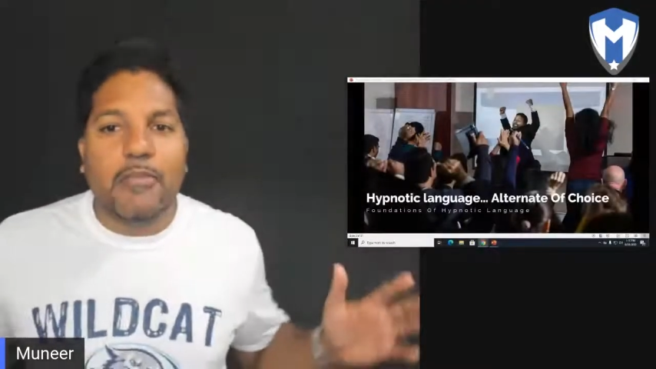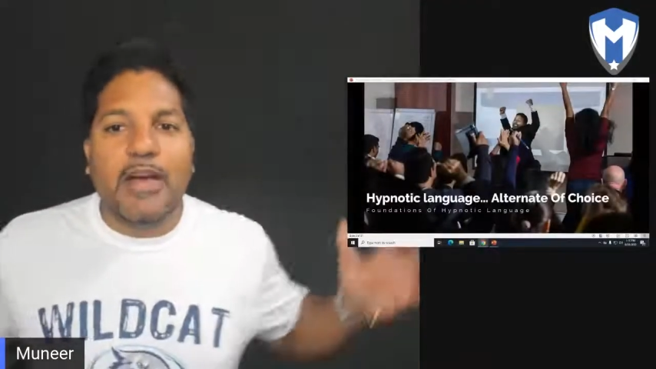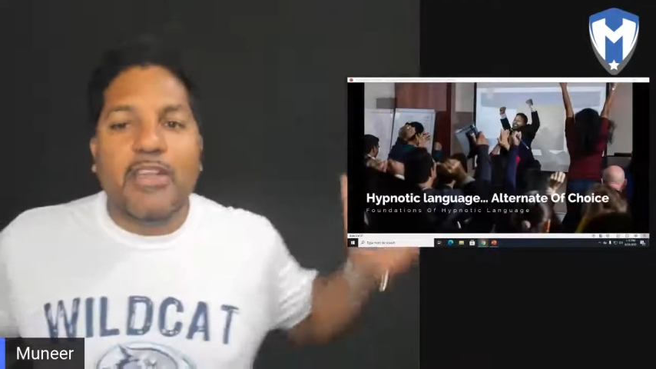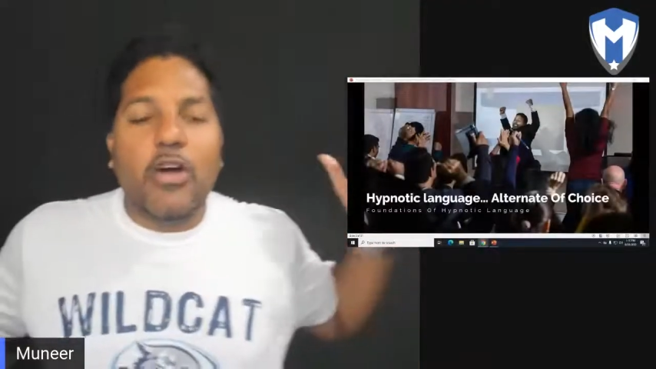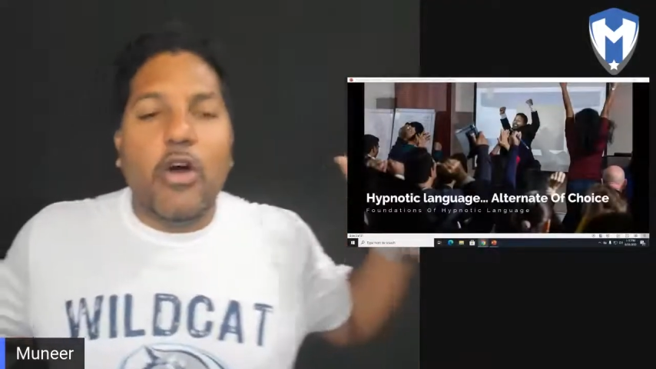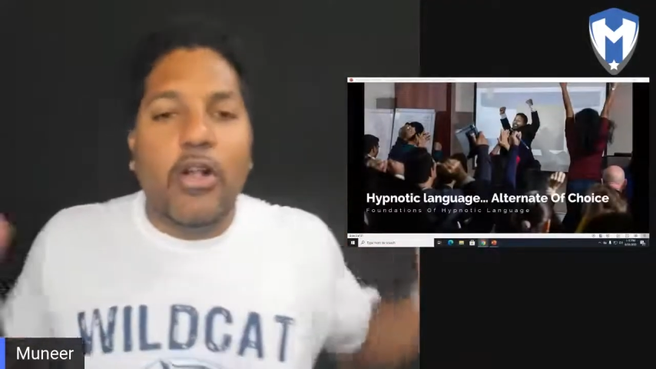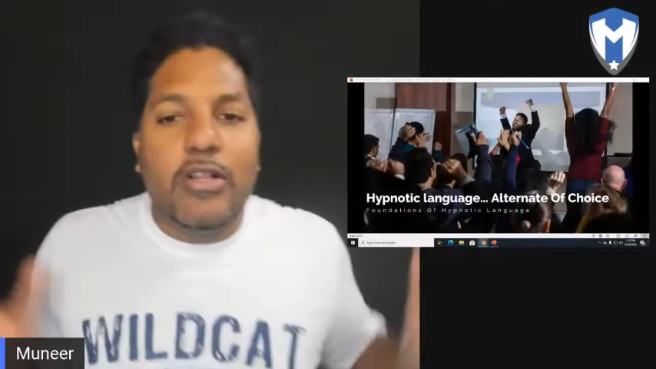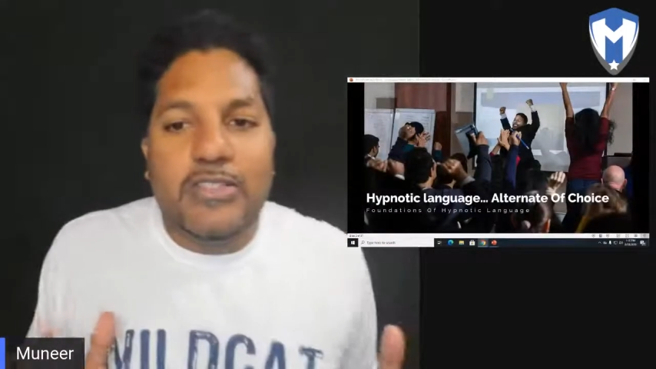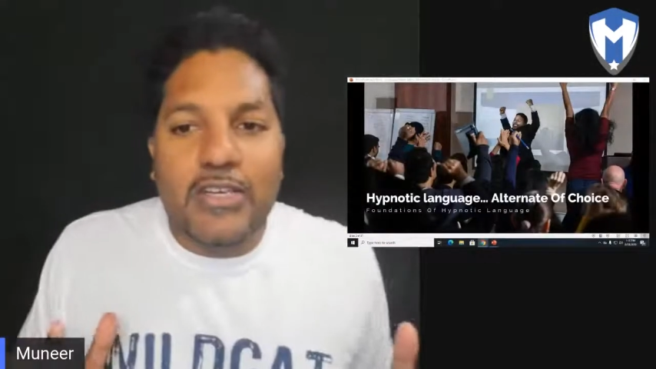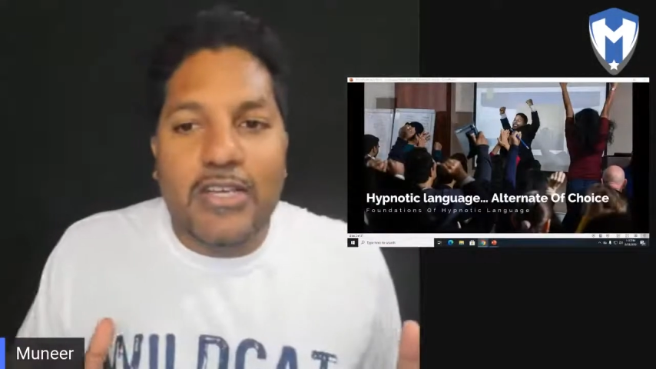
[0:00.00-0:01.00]
about
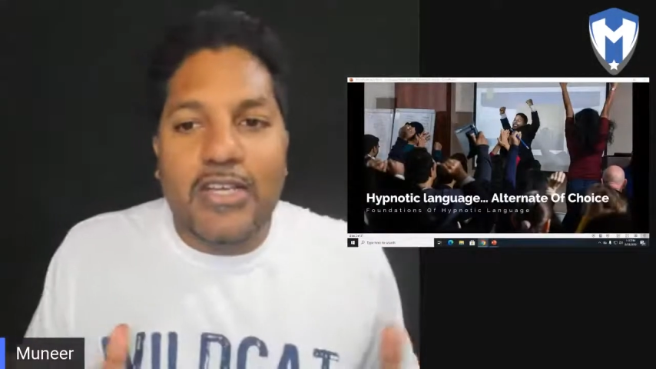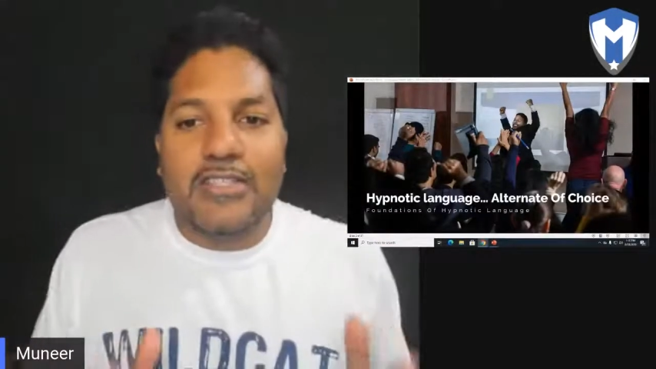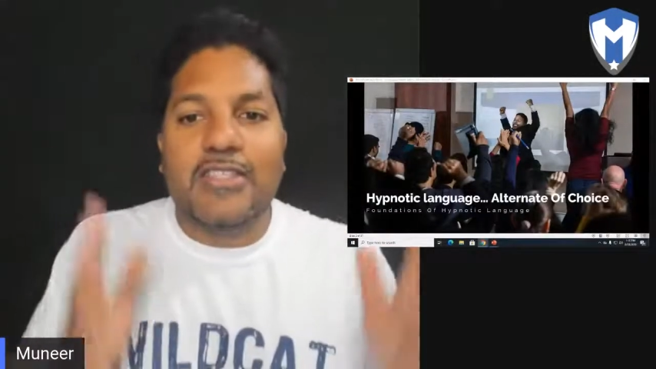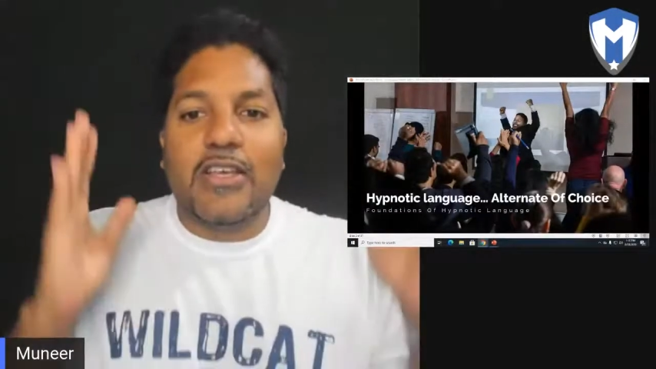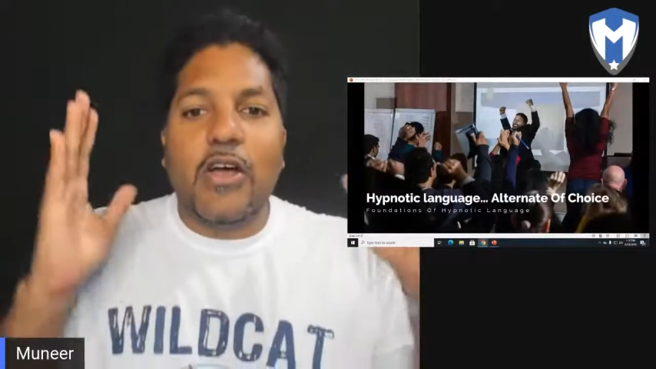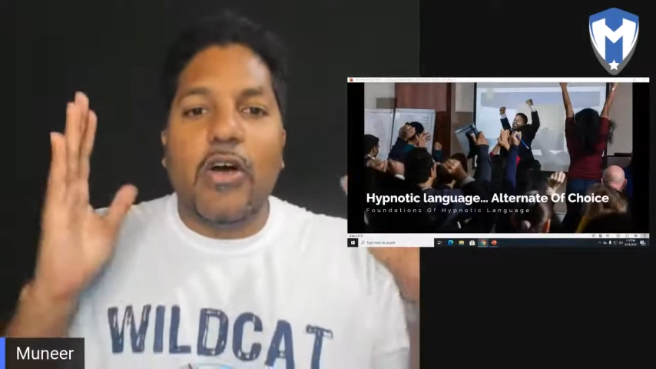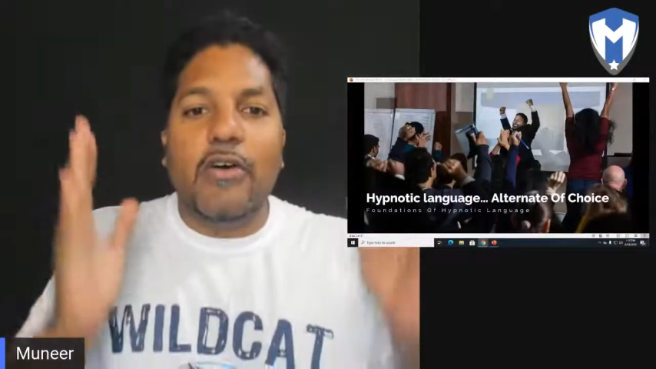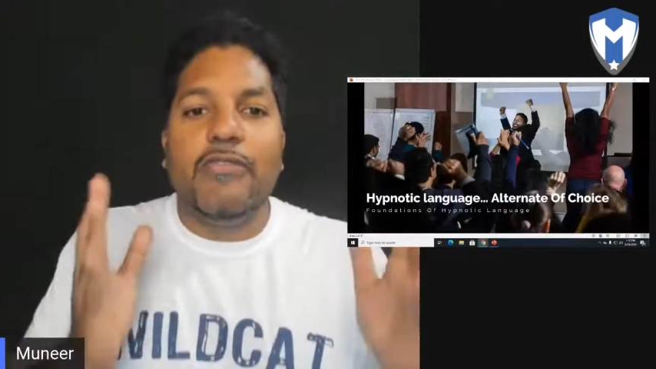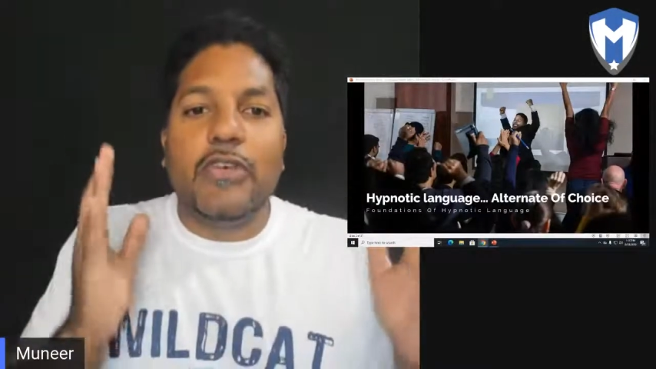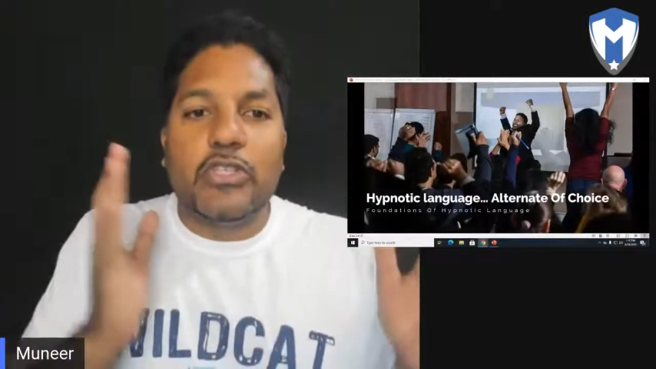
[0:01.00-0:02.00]
alternates of